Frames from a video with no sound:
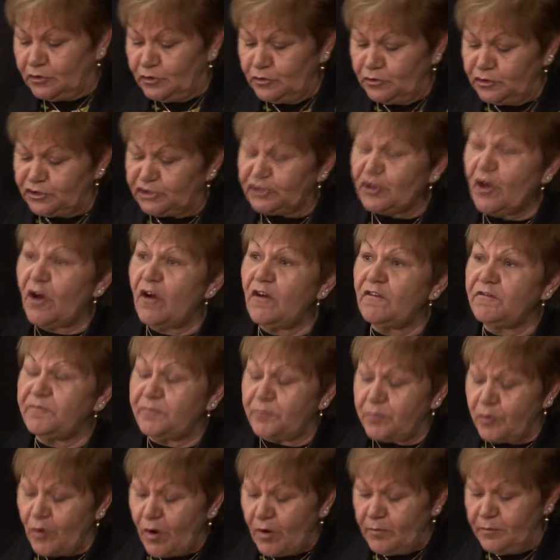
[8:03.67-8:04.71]
to
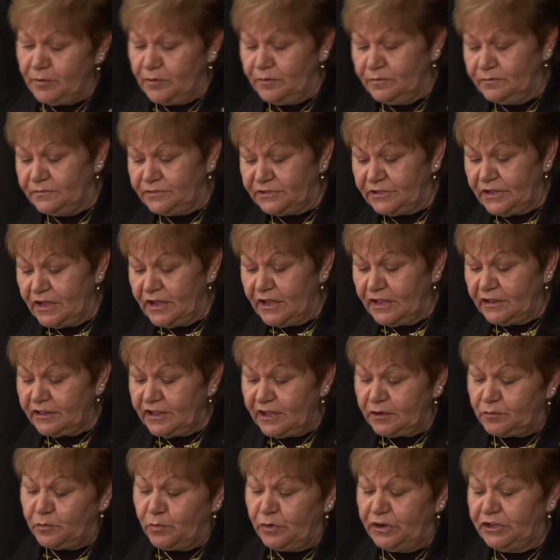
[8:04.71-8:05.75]
solve problems
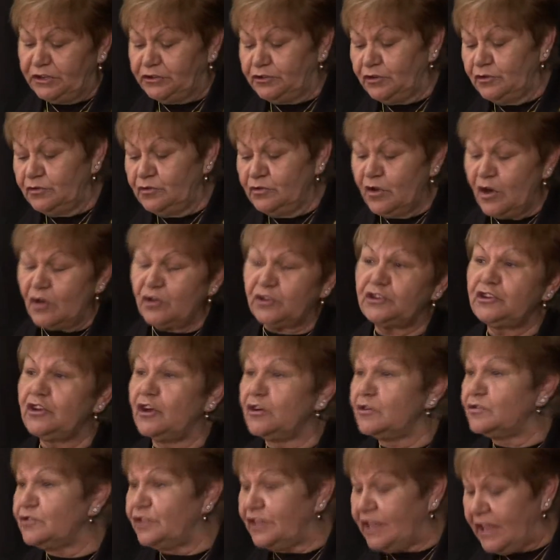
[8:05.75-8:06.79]
that we do not
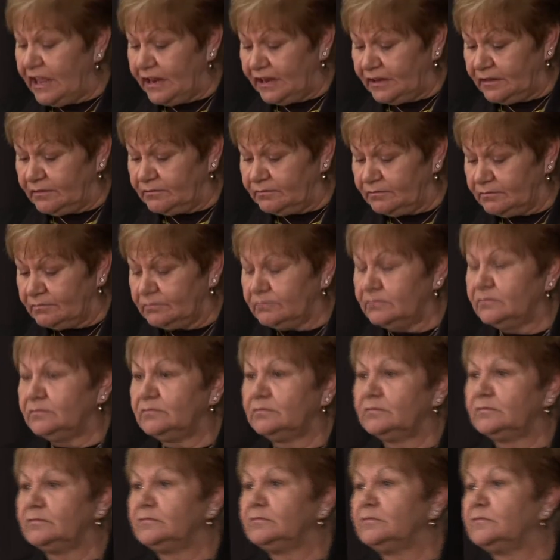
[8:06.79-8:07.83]
know yet
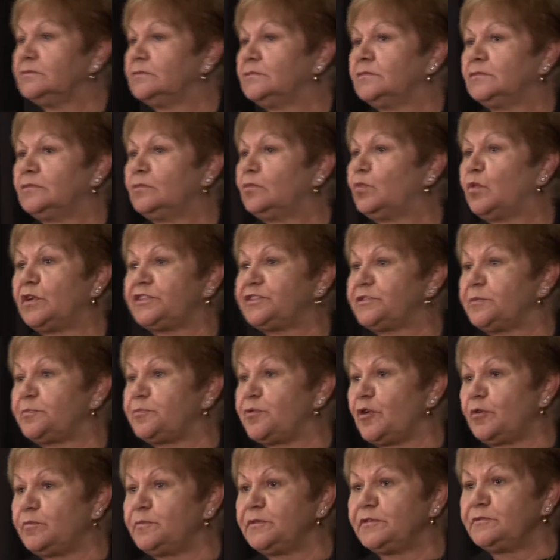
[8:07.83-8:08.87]
what the
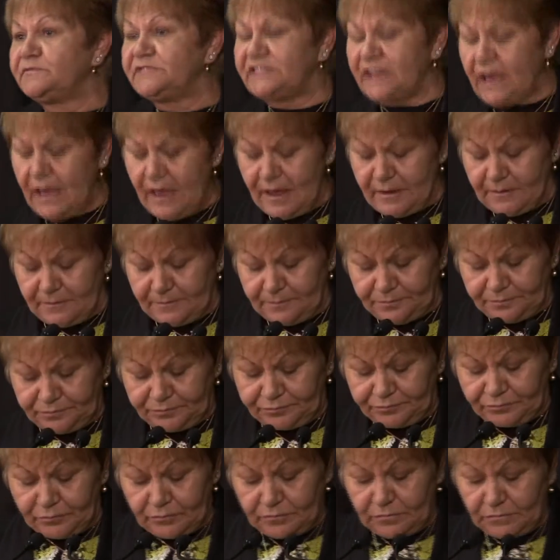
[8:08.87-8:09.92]
problems are.
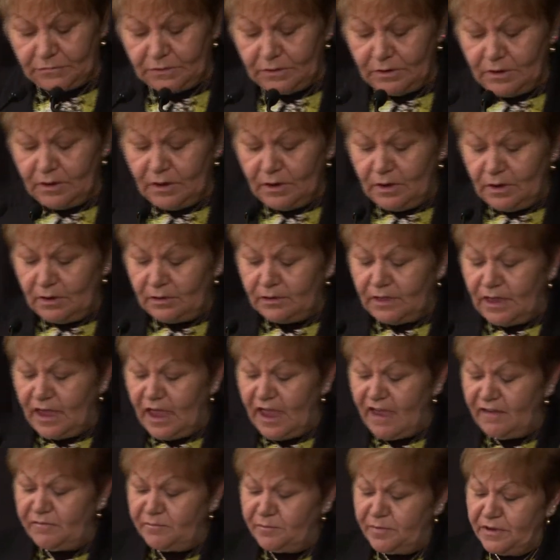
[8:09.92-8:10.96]
There
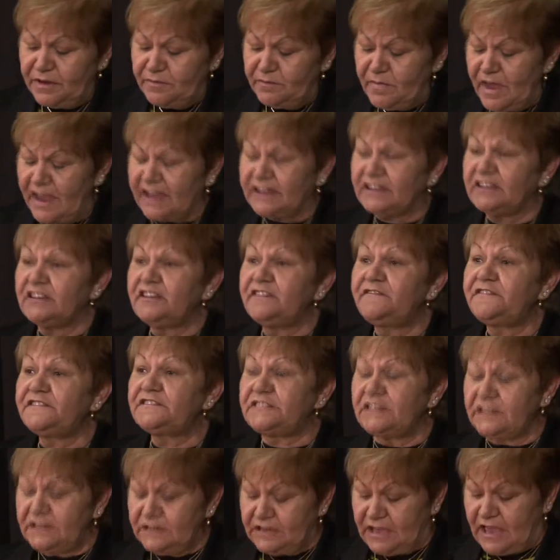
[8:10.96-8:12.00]
have been
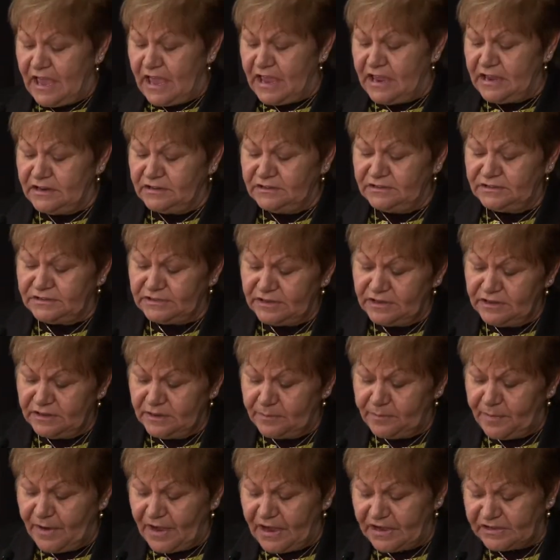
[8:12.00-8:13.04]
magnificent gains in
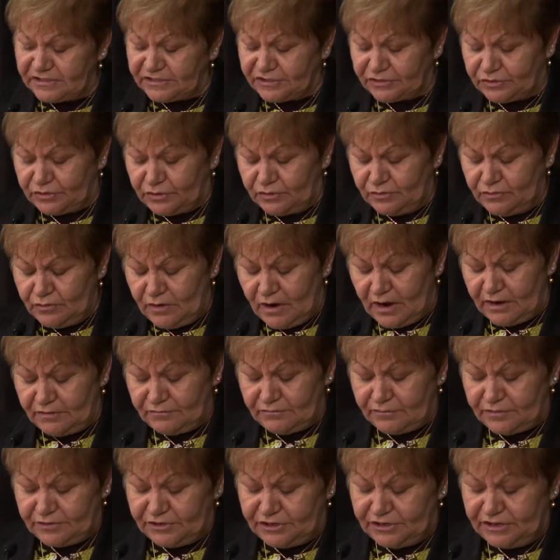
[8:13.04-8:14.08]
the past
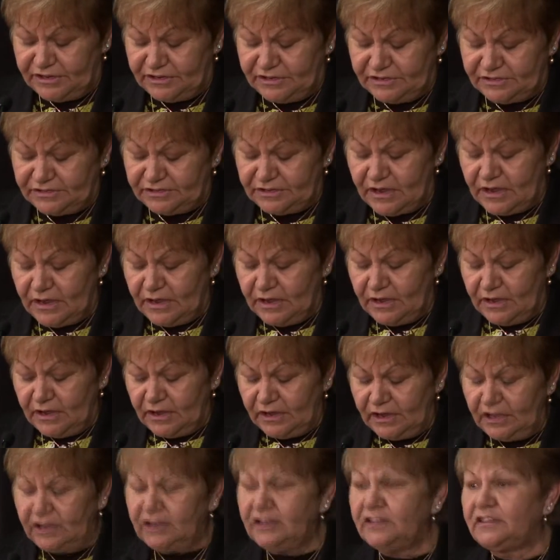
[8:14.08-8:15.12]
200 years
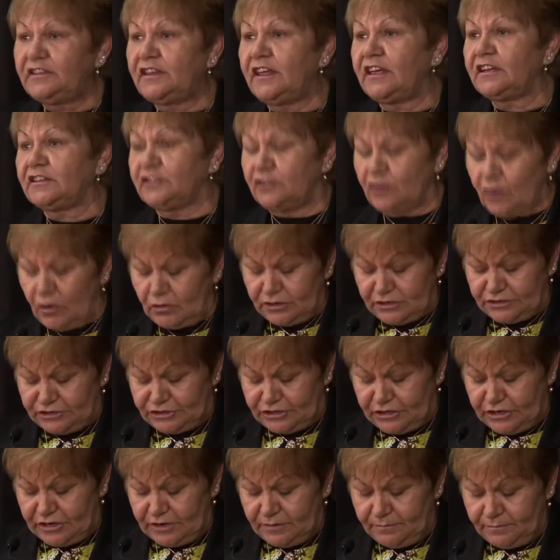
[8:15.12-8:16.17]
in
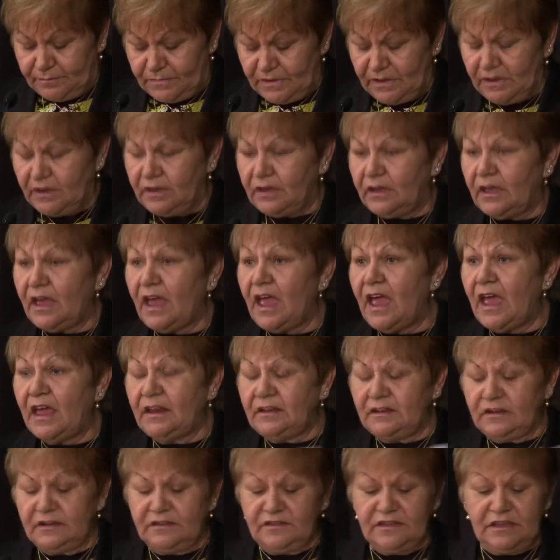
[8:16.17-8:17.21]
technology
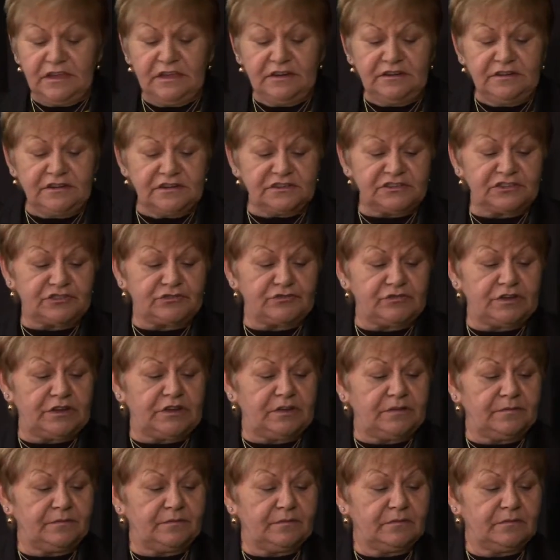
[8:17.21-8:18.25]
and in the industry,